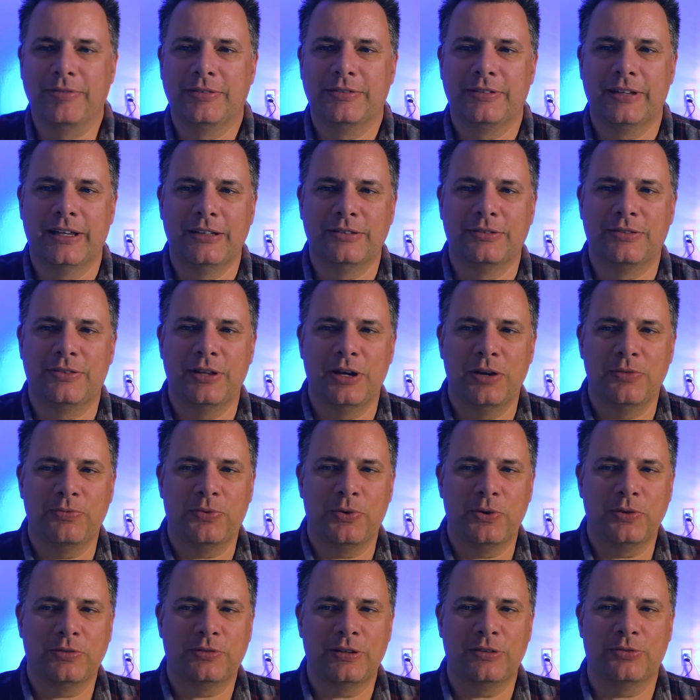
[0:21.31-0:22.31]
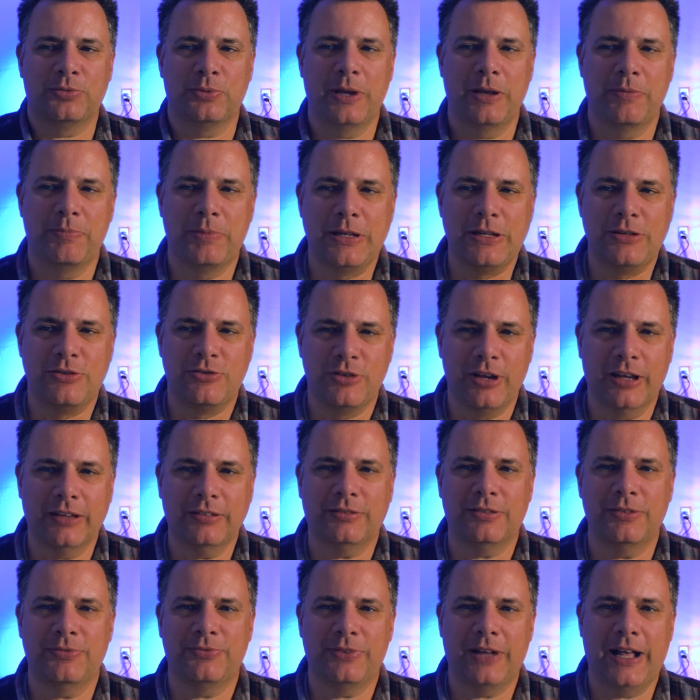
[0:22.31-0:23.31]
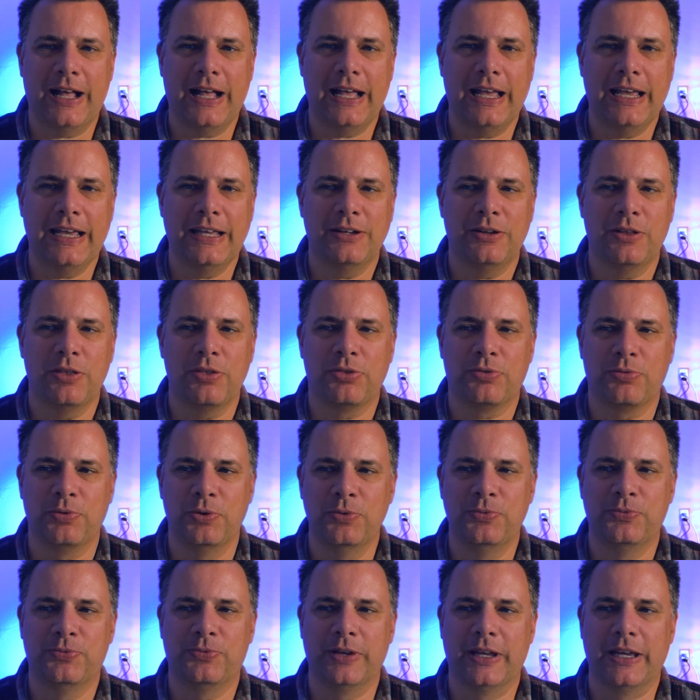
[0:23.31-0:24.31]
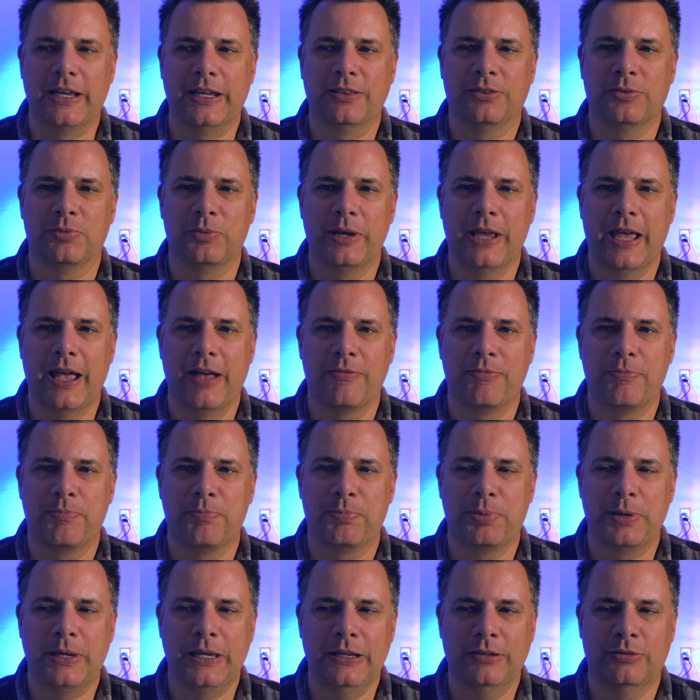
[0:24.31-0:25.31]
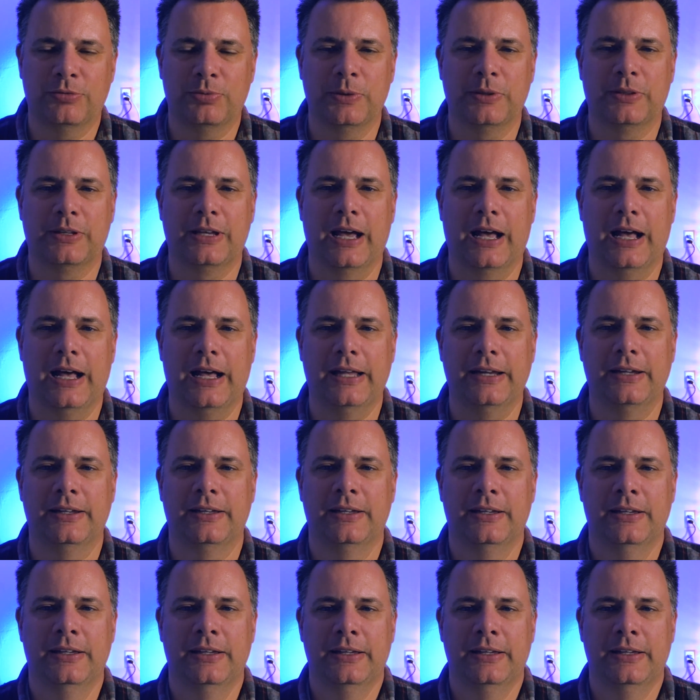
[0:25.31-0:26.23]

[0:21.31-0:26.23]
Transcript: It says, "Therefore, since we have been justified through faith, we have peace with God